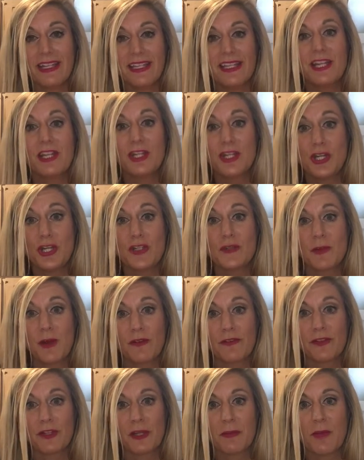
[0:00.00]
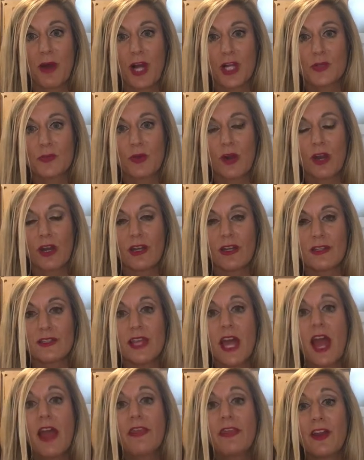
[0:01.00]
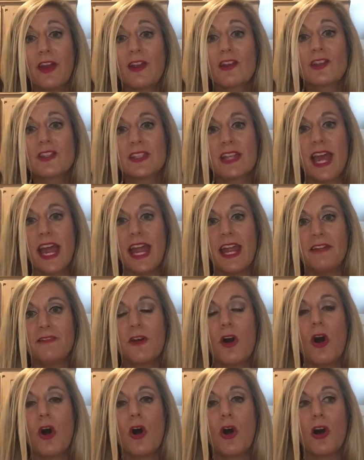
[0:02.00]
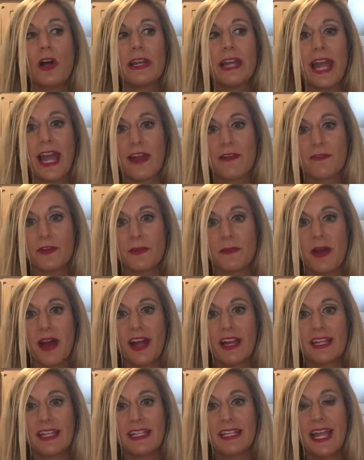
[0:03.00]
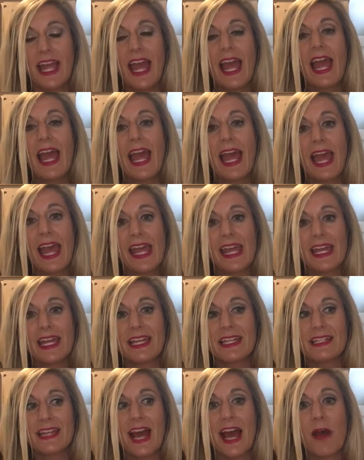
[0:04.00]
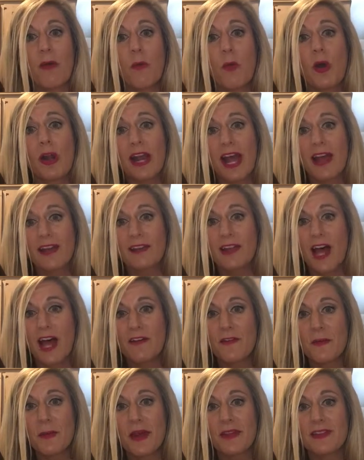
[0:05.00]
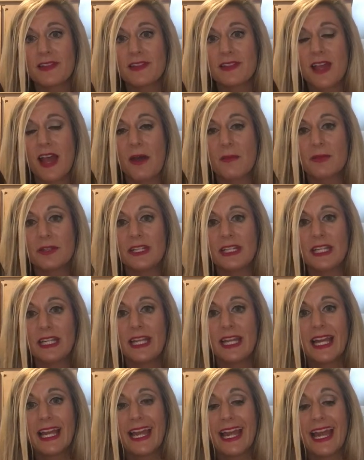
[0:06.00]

can use Perfectly Posh products. They're safe on everybody. And what I love about this company,